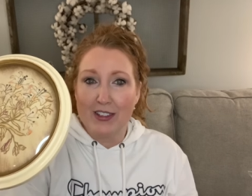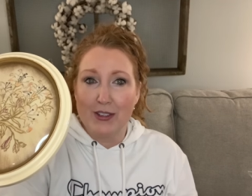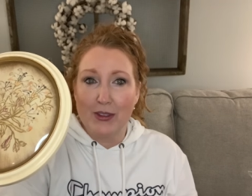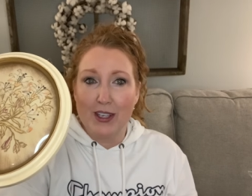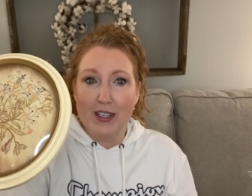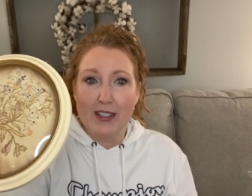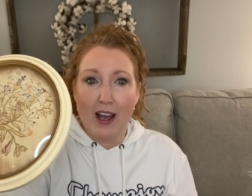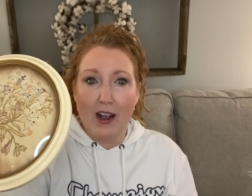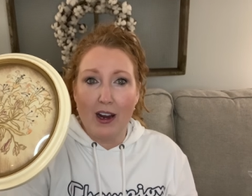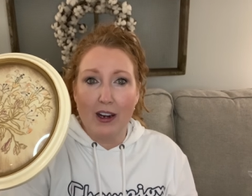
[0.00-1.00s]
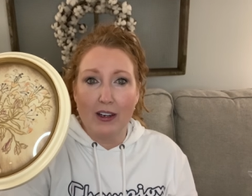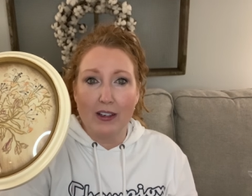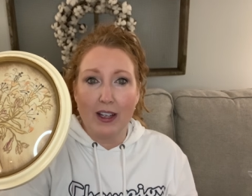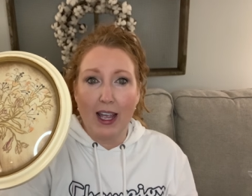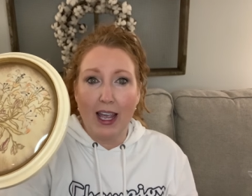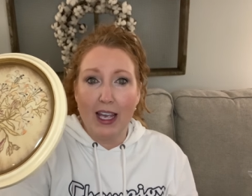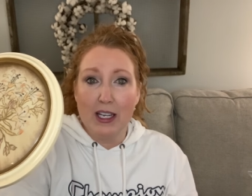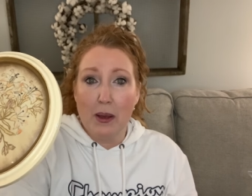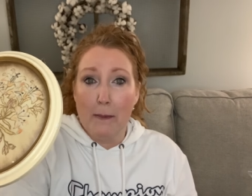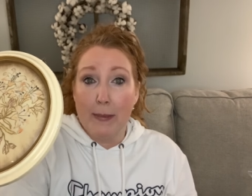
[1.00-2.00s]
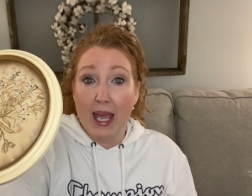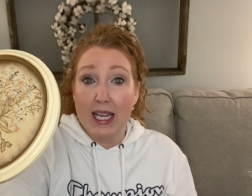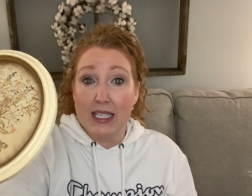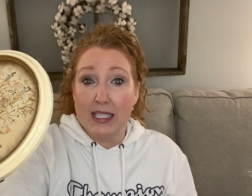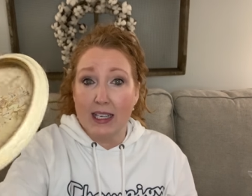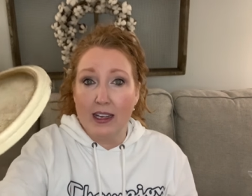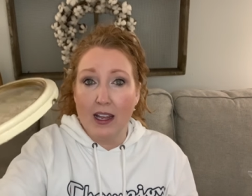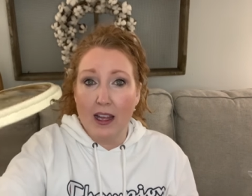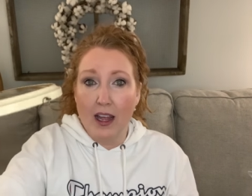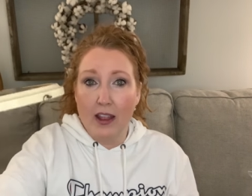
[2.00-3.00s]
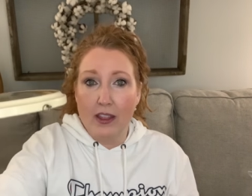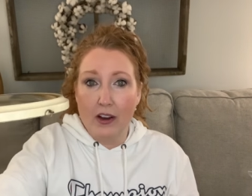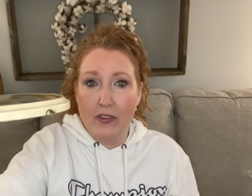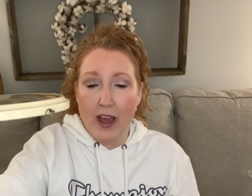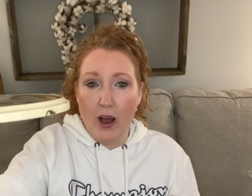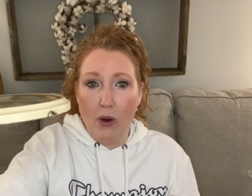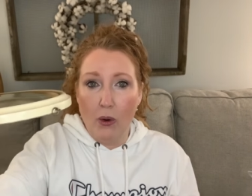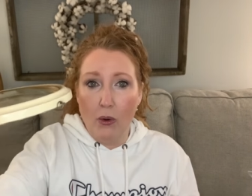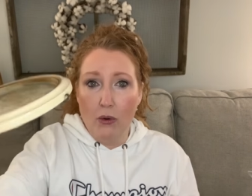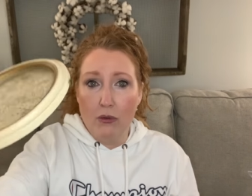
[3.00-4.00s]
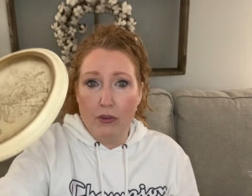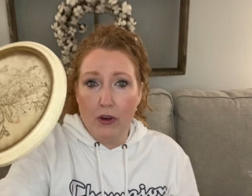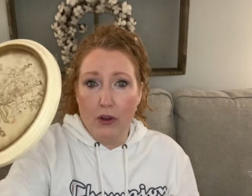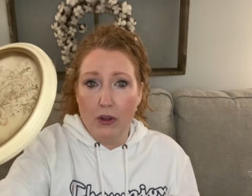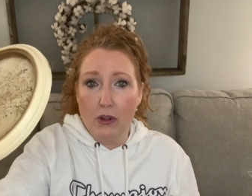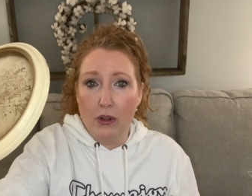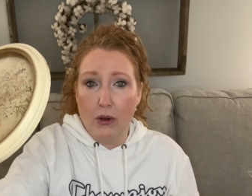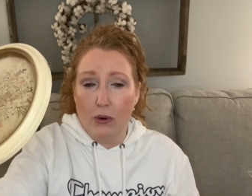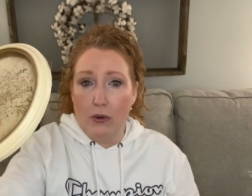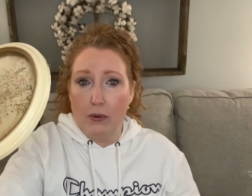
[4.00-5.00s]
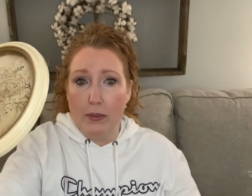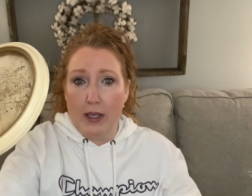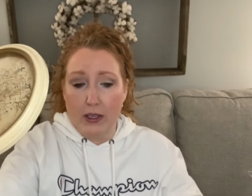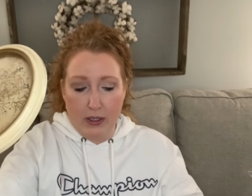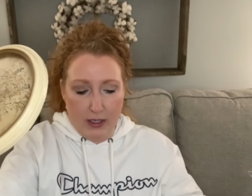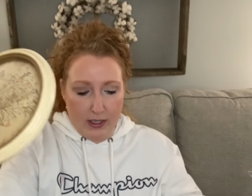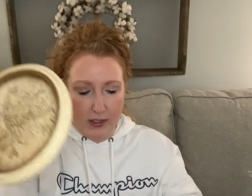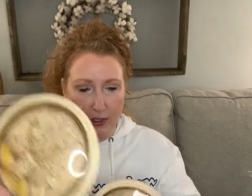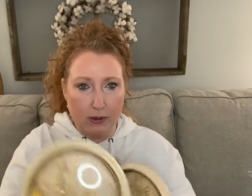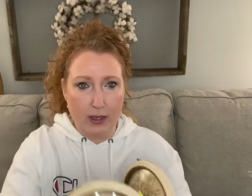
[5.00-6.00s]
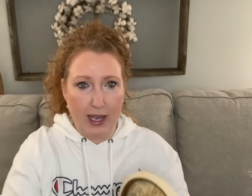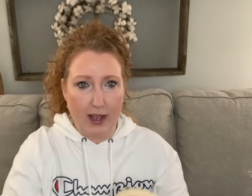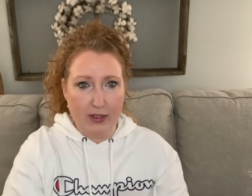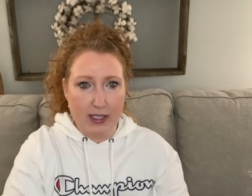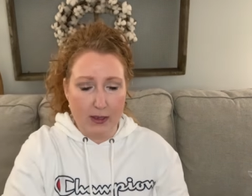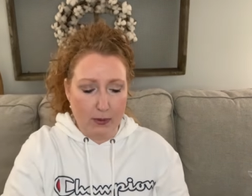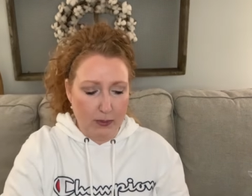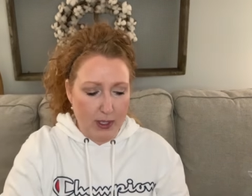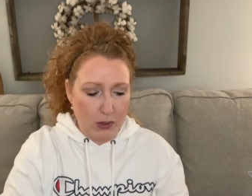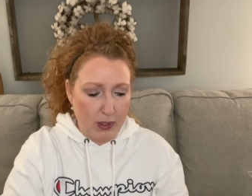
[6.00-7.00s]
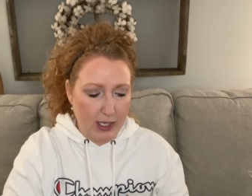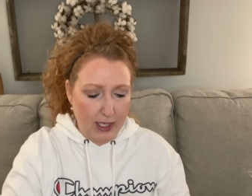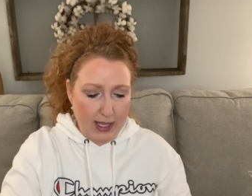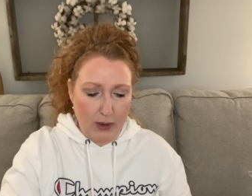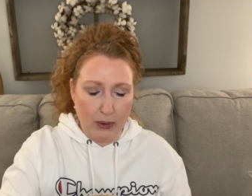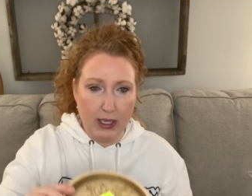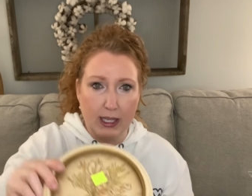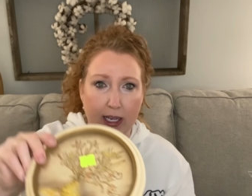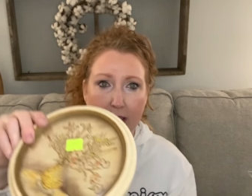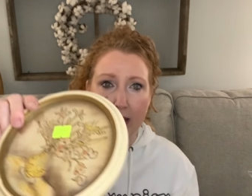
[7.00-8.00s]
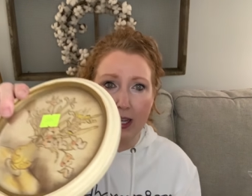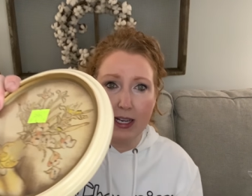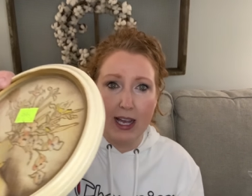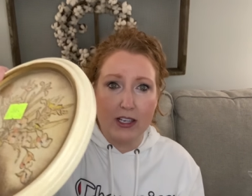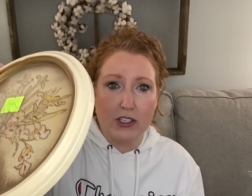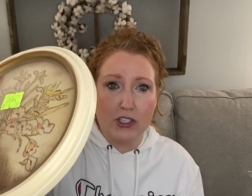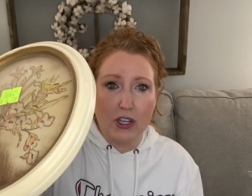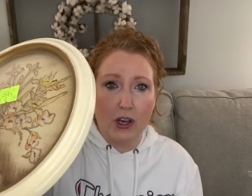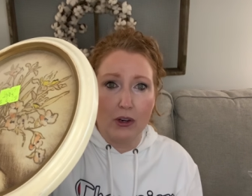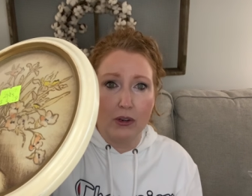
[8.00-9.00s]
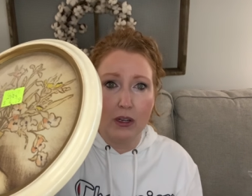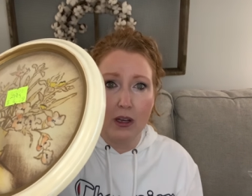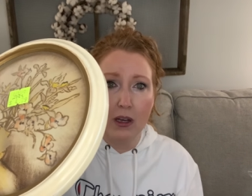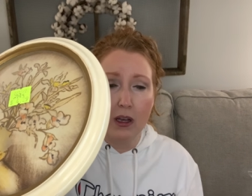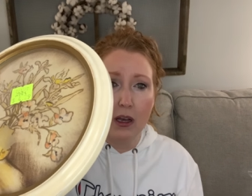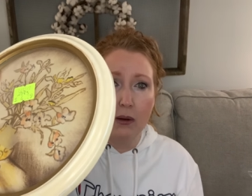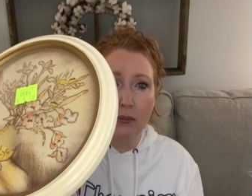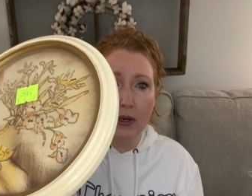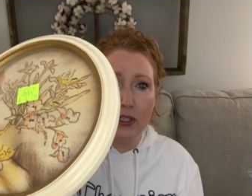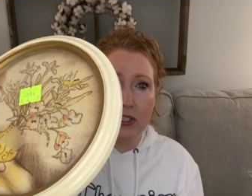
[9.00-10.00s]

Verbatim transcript: So these are hand painted. They're that oval, oh my goodness. So I have to tip them this way to get that ring light, light not to show, but